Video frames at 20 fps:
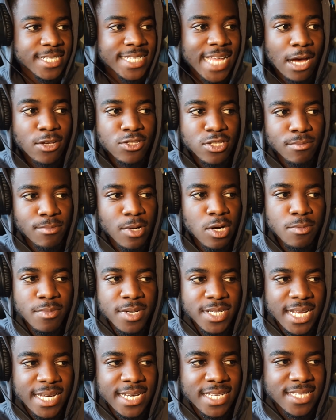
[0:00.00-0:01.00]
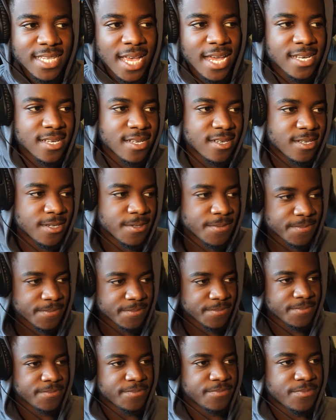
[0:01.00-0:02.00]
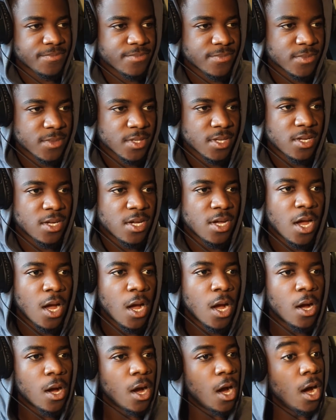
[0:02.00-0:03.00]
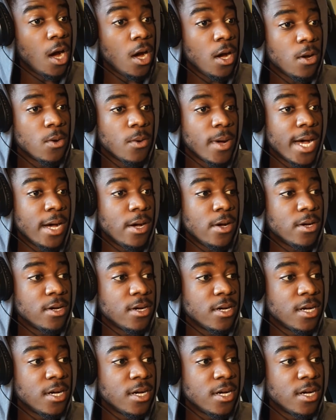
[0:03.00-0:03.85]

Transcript: That was the moment they decided. Oh, well.